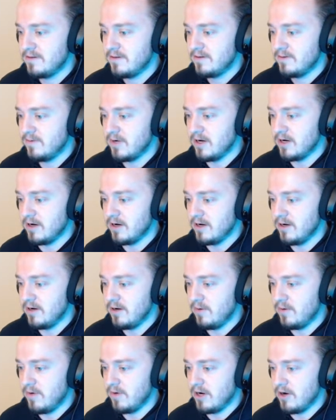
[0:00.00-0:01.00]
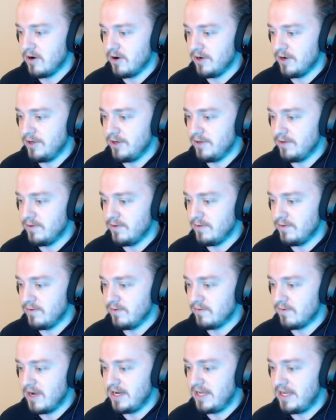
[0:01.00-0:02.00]
Where are
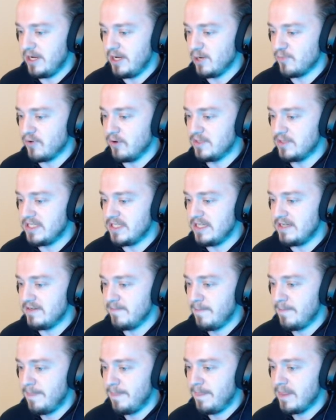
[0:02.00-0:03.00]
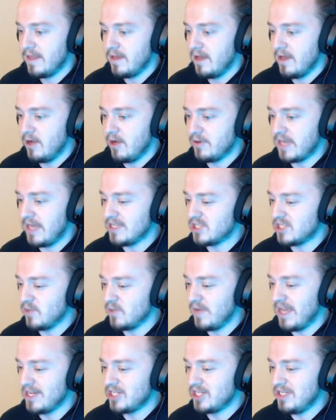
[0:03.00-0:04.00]
you? Right here, protein. Okay,
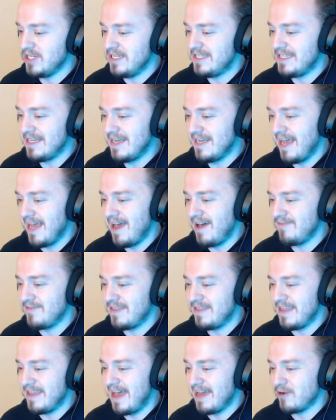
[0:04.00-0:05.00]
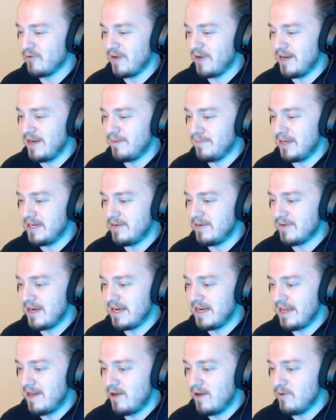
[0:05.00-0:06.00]
so we actually didn't have that great of money
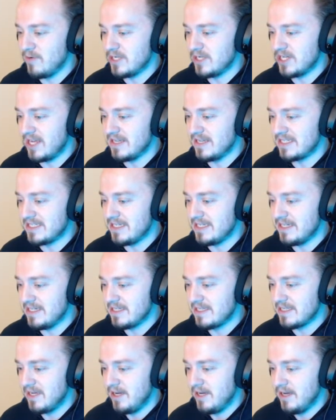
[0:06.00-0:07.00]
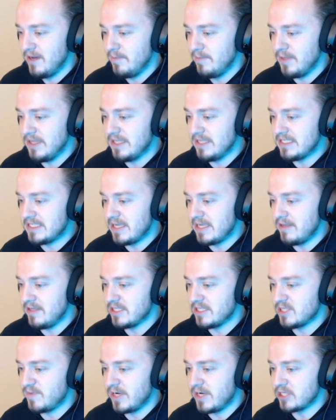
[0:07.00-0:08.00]
right now, which kind of stinks, but let's
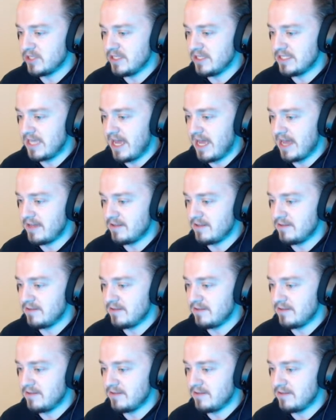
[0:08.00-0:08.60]
sell a special attack.